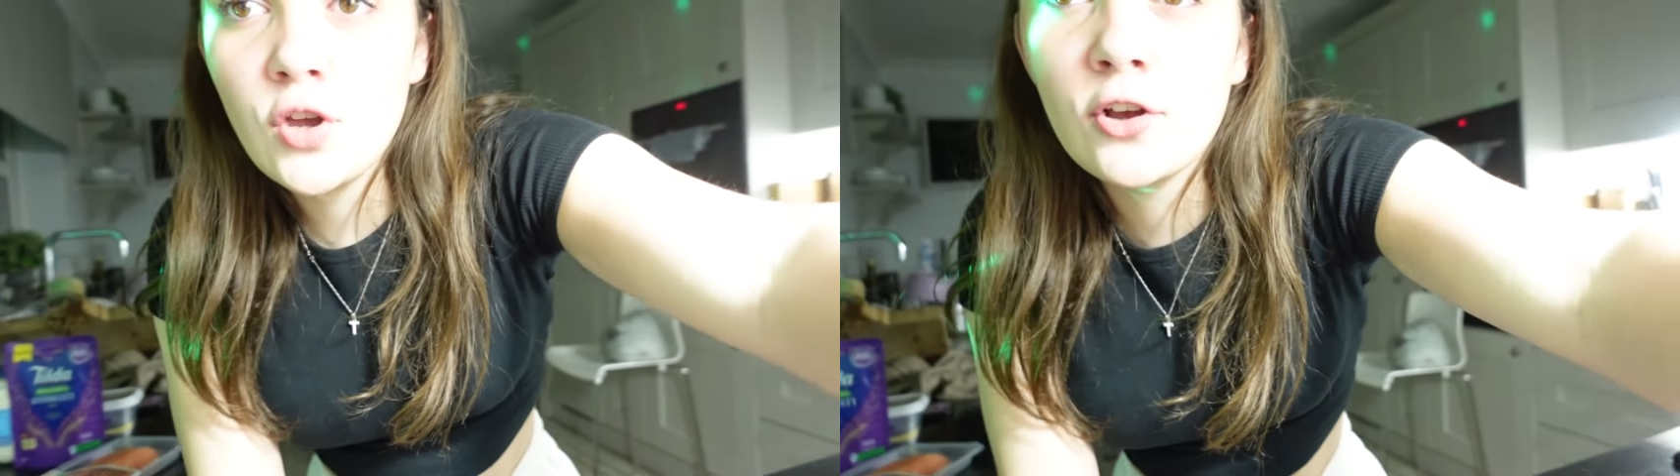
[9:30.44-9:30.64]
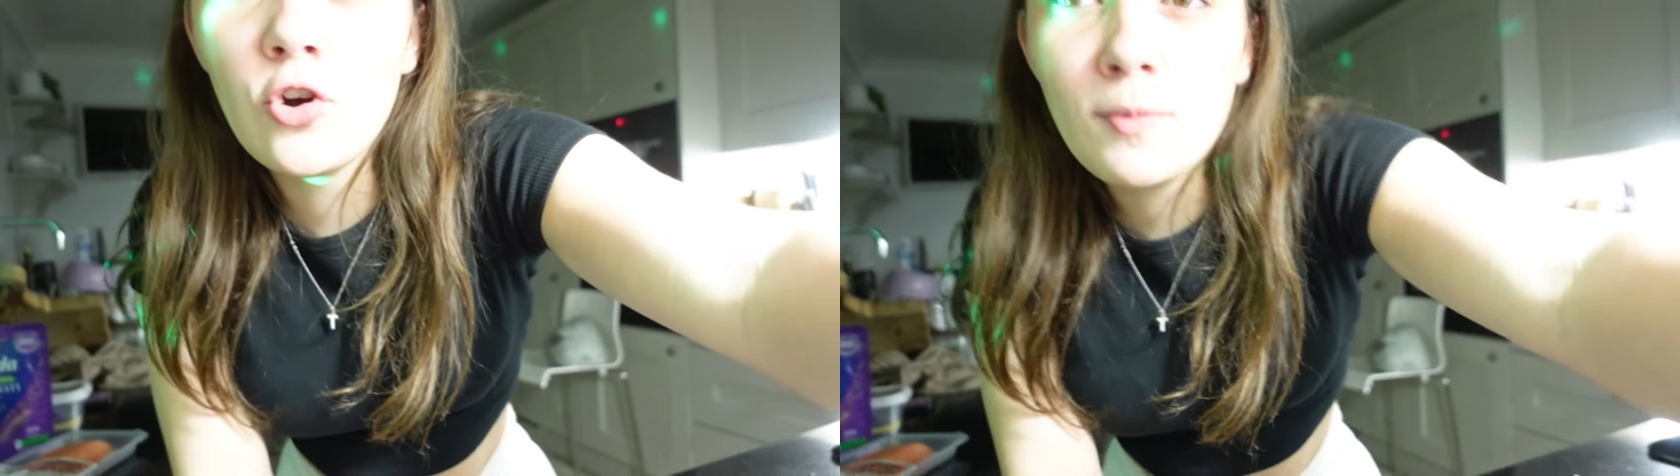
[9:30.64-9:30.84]

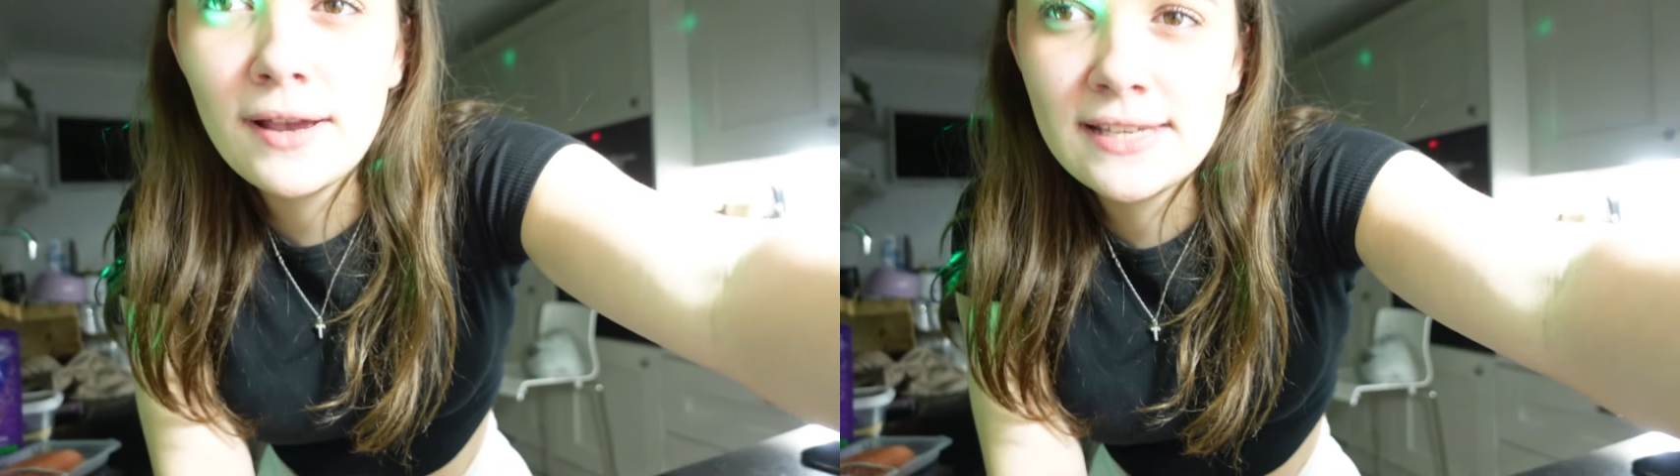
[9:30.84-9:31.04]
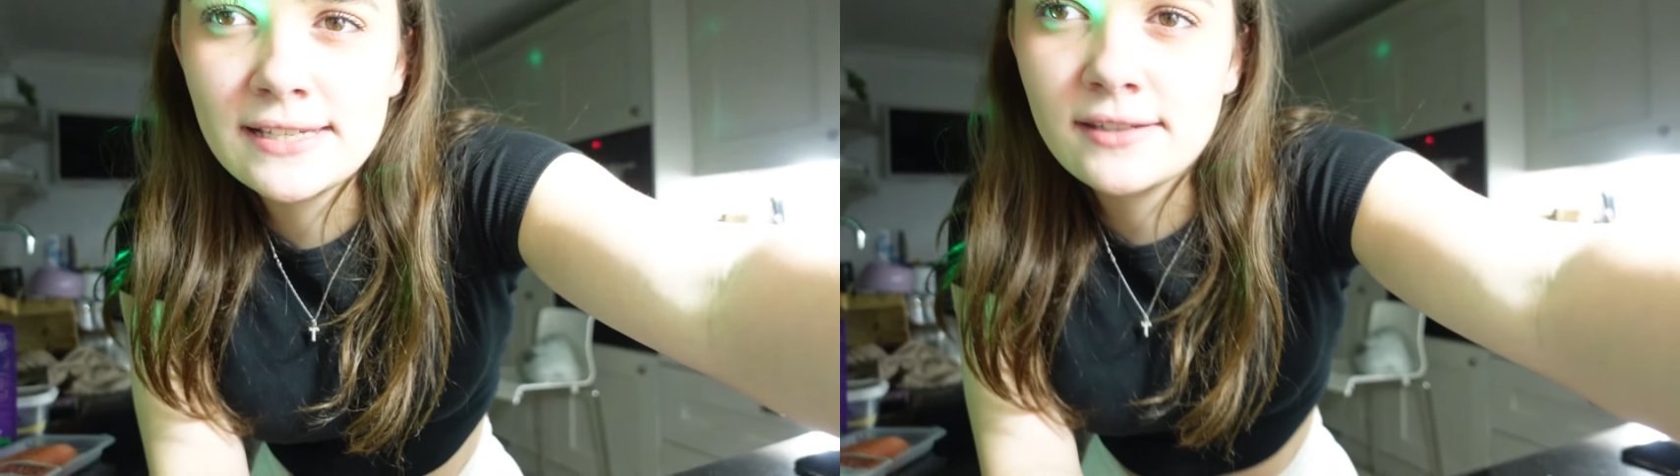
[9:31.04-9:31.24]
I called my
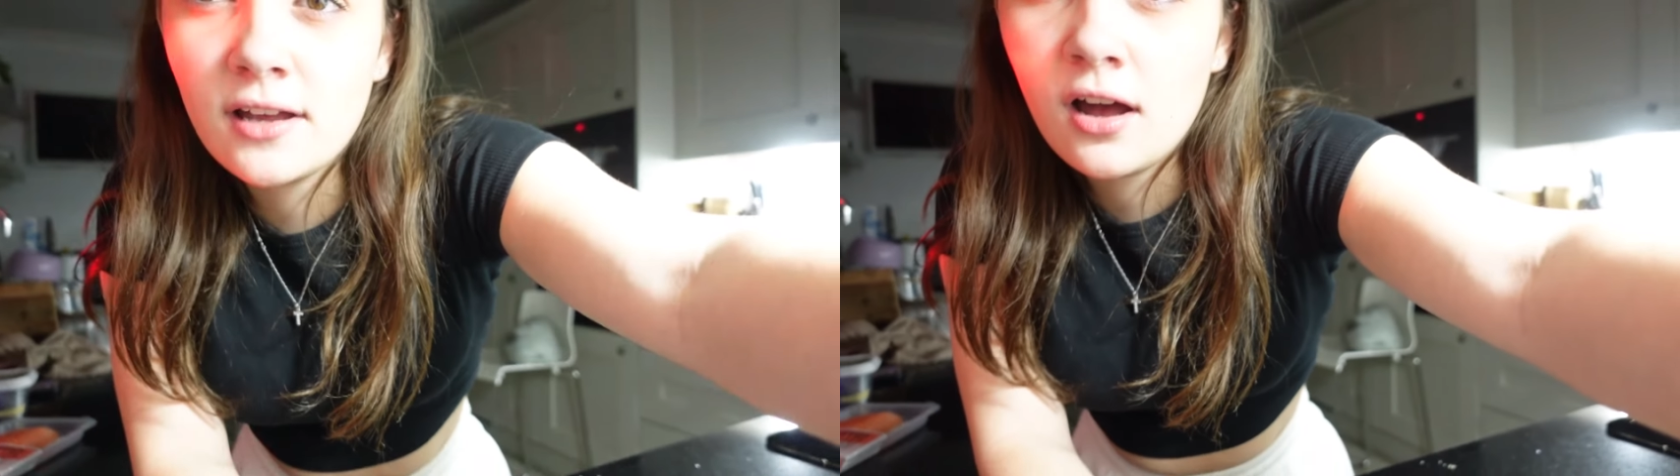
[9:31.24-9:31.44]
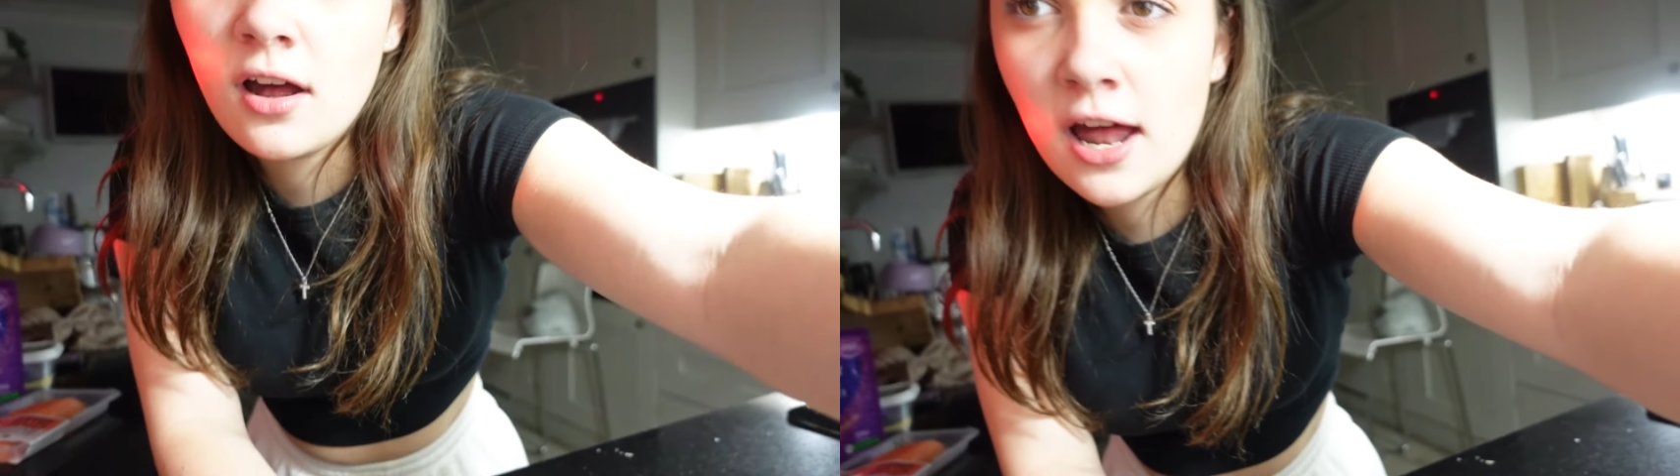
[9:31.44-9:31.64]

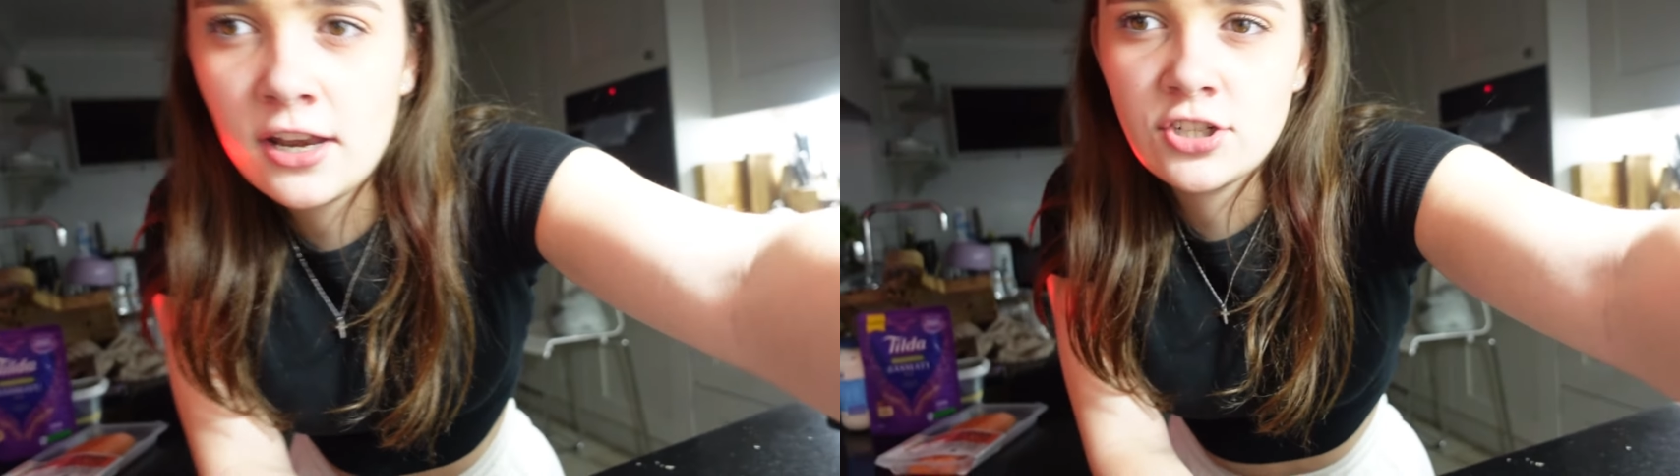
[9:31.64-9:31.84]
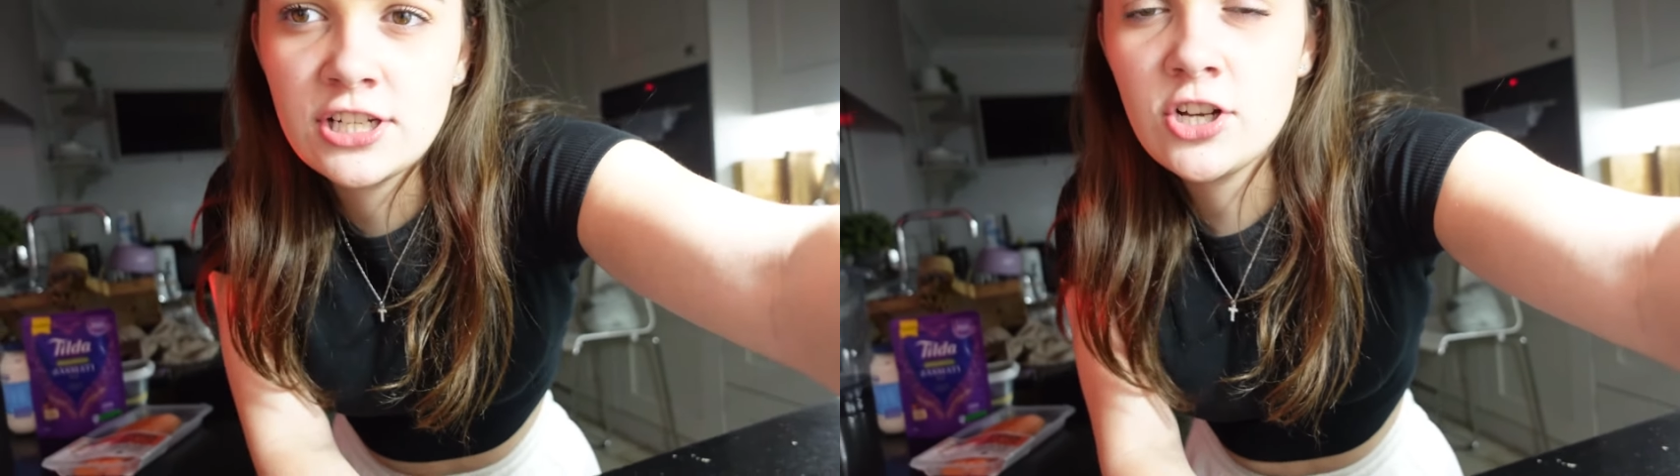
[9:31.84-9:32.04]
sister
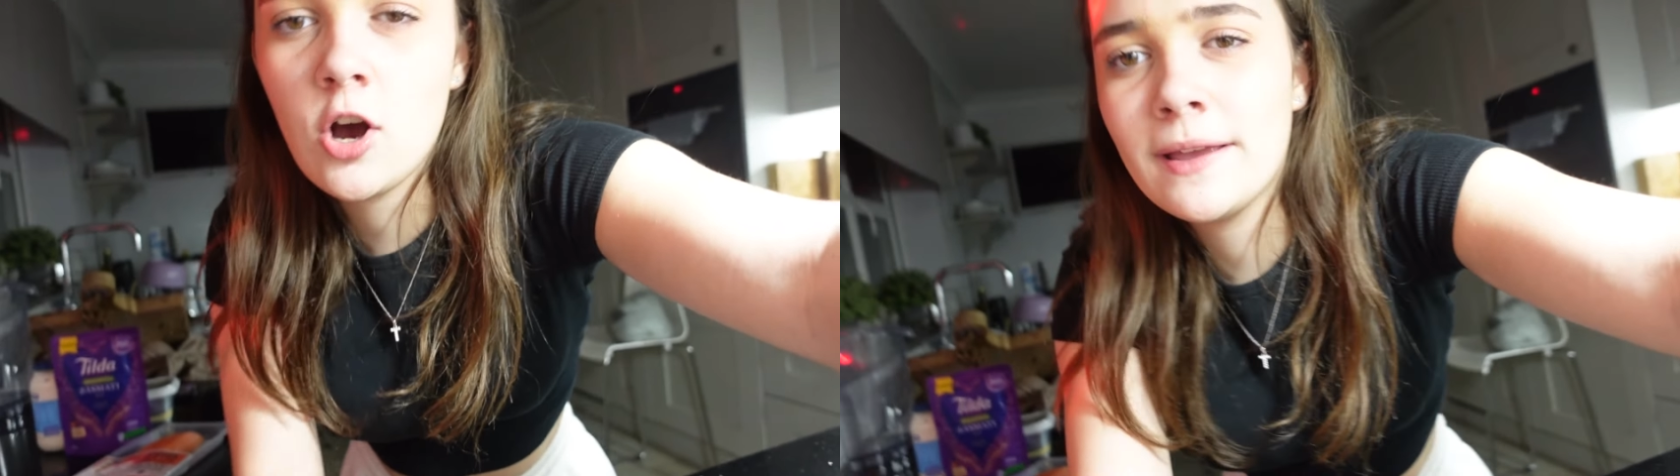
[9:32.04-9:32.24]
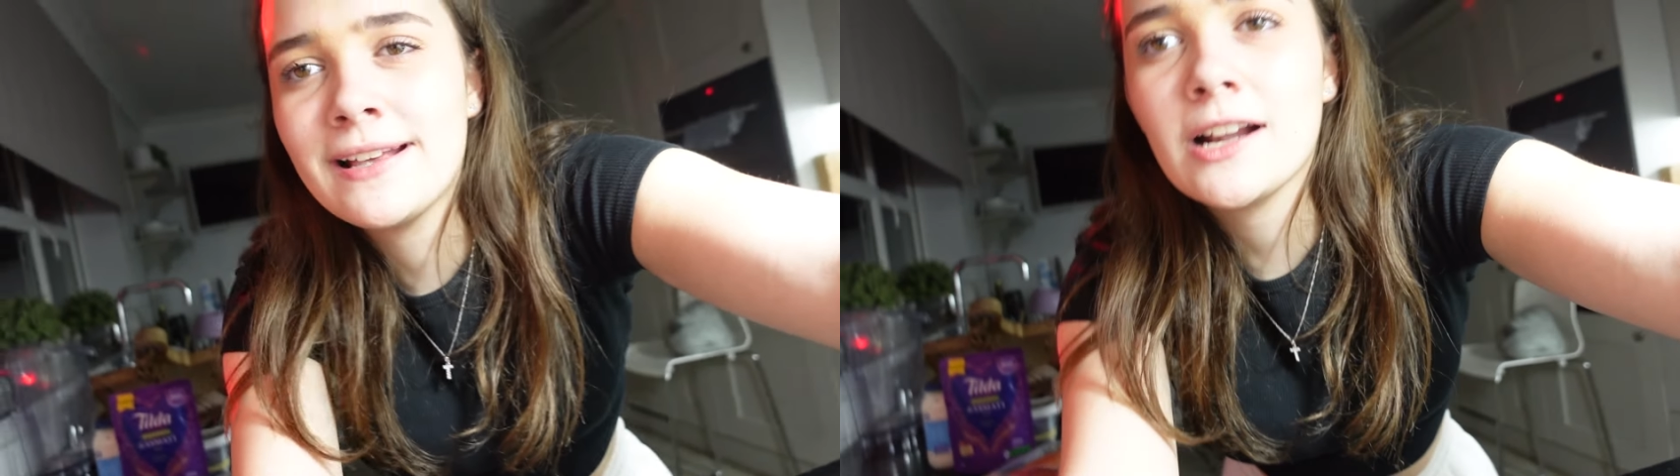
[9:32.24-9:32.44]
and she
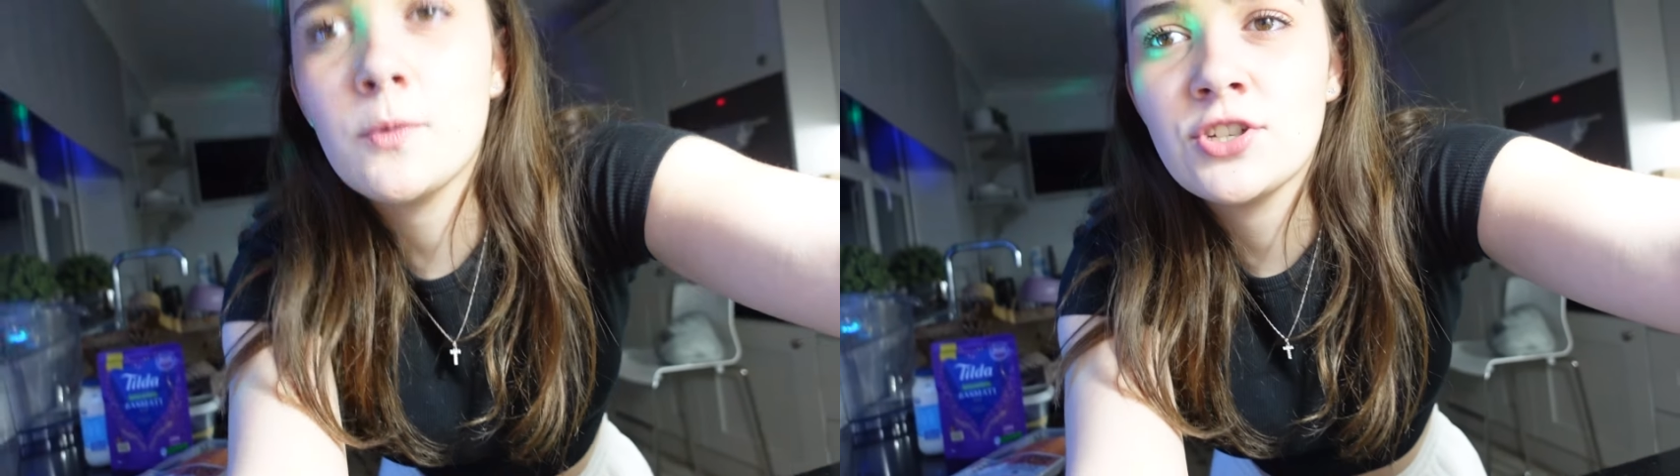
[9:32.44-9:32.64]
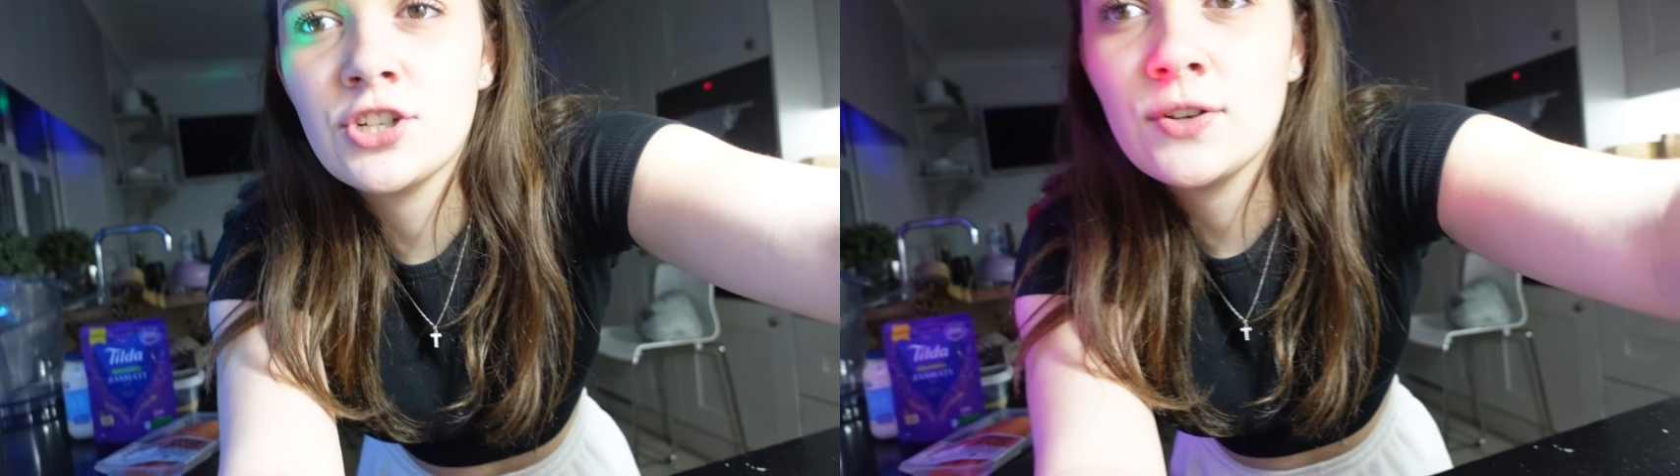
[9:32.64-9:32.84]
told me exactly
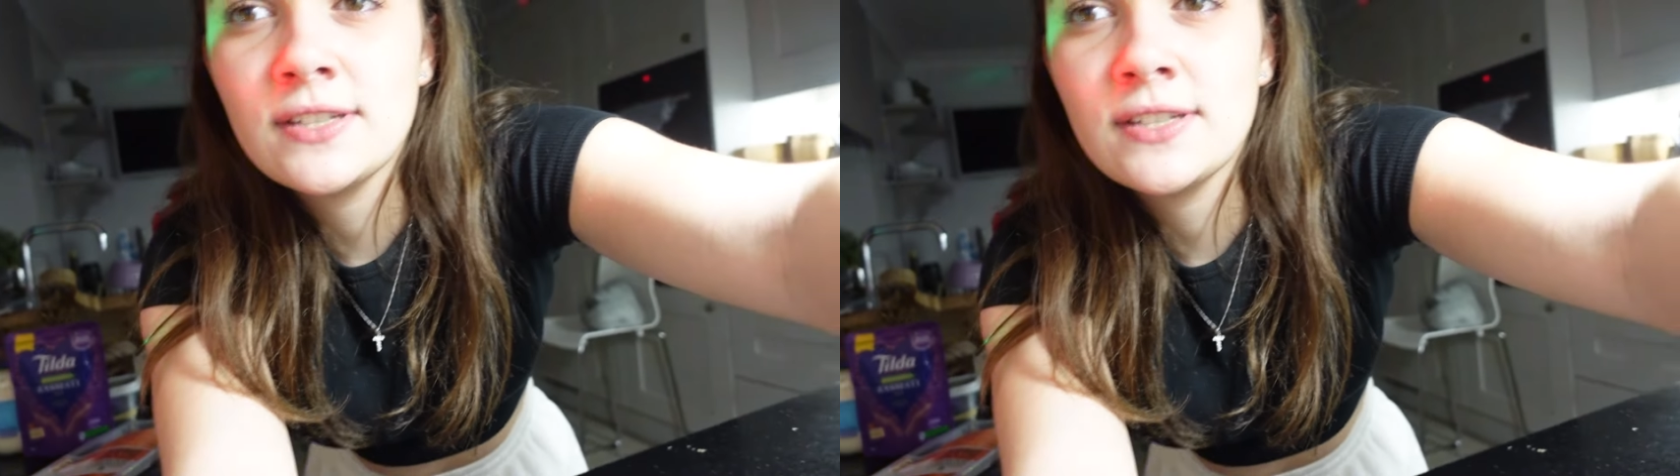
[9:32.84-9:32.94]
what to do.